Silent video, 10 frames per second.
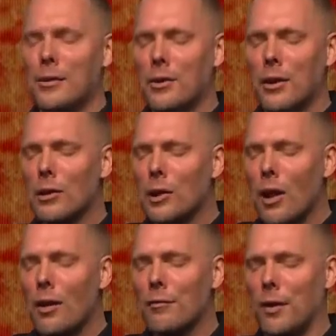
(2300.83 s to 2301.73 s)
to the
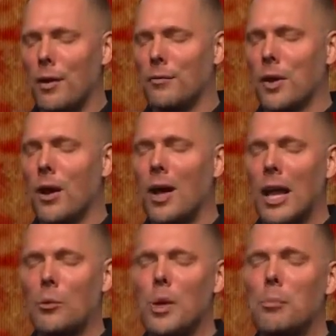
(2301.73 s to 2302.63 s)
love of God.
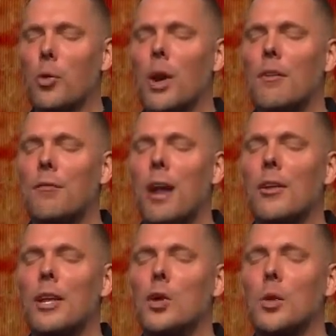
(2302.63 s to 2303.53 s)
And we pray,
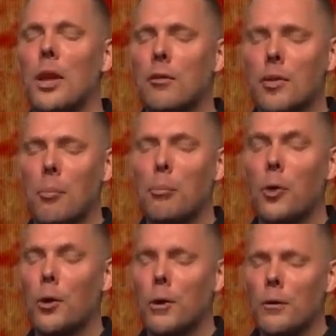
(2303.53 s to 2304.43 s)
Father, that you would give us a
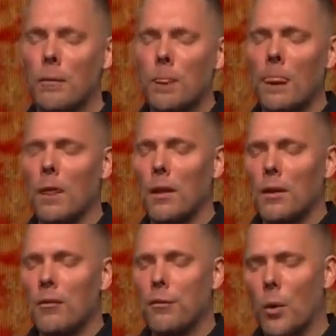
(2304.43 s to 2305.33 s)

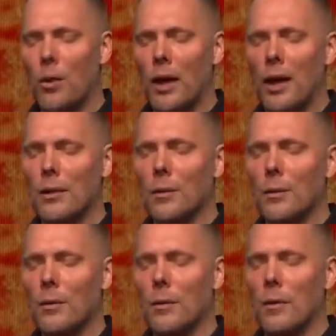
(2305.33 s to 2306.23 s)
burden for that,
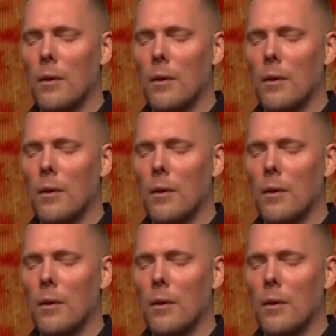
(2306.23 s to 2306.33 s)
Lord.